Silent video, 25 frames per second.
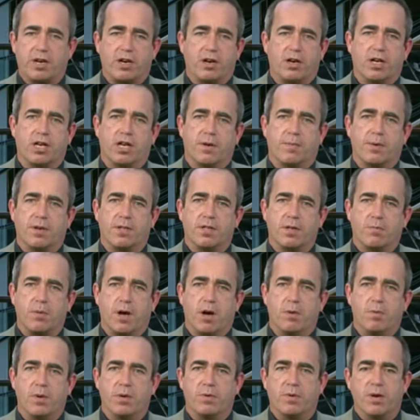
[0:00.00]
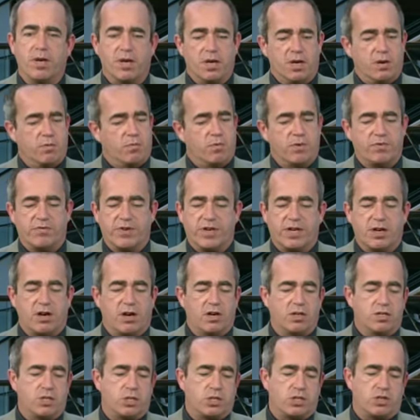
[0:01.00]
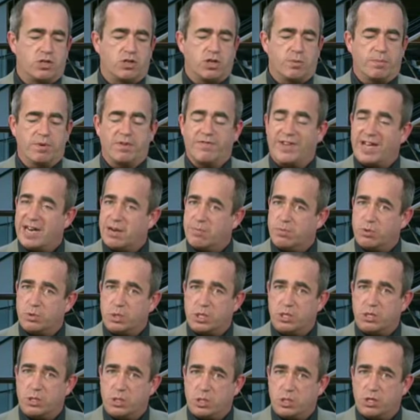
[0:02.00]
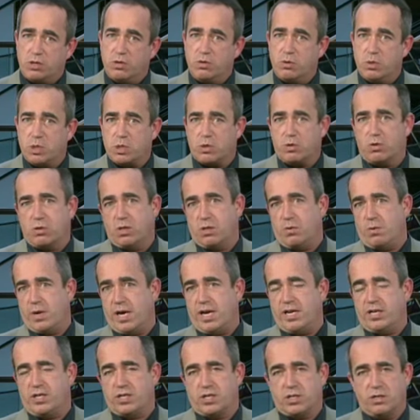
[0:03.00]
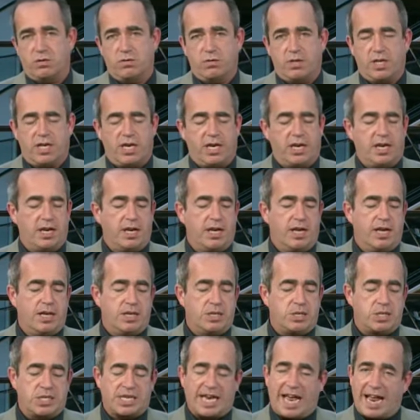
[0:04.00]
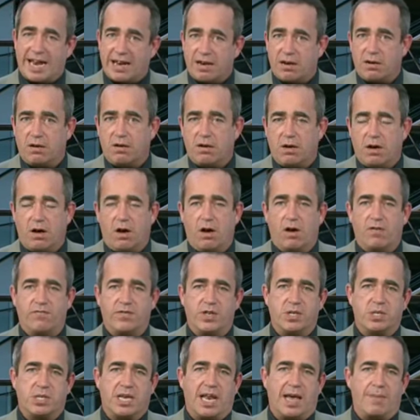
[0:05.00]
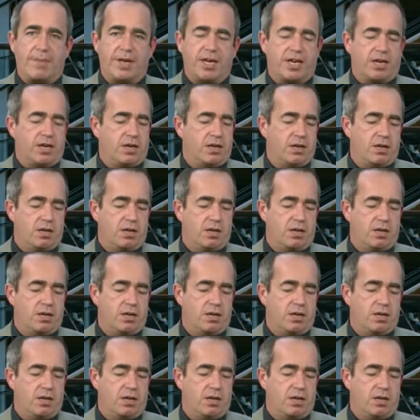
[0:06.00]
on a couple at the moment with regards to treatment of animals in zoos, all the way to the scandal of Islamic